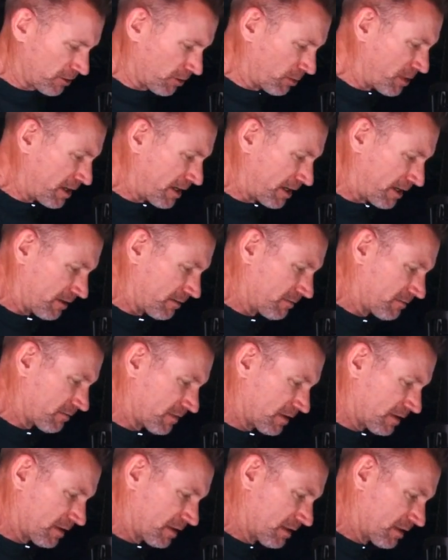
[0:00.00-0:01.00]
little bit.
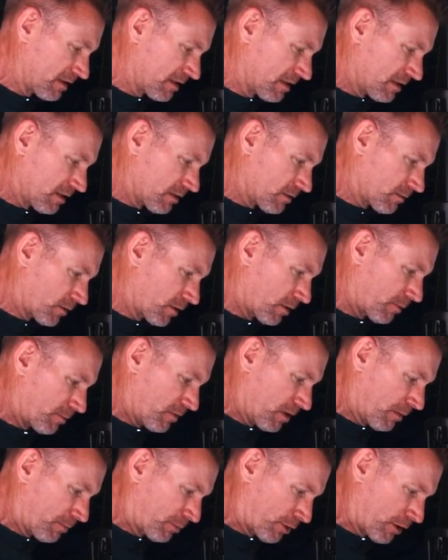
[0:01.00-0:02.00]
We're
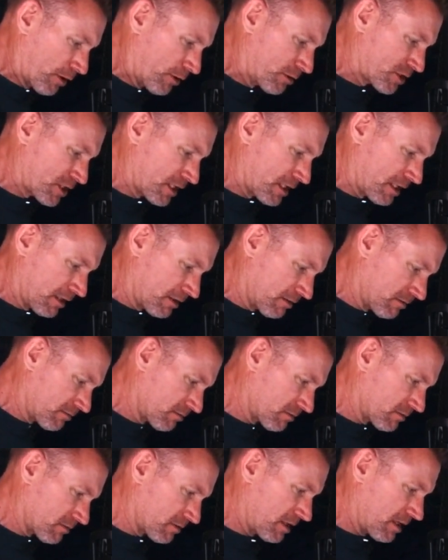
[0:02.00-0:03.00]
approaching
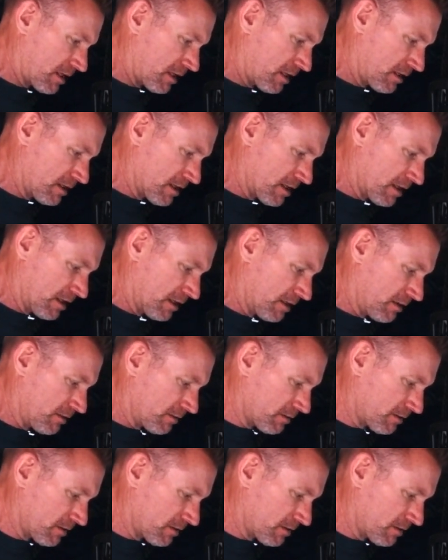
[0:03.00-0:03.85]
a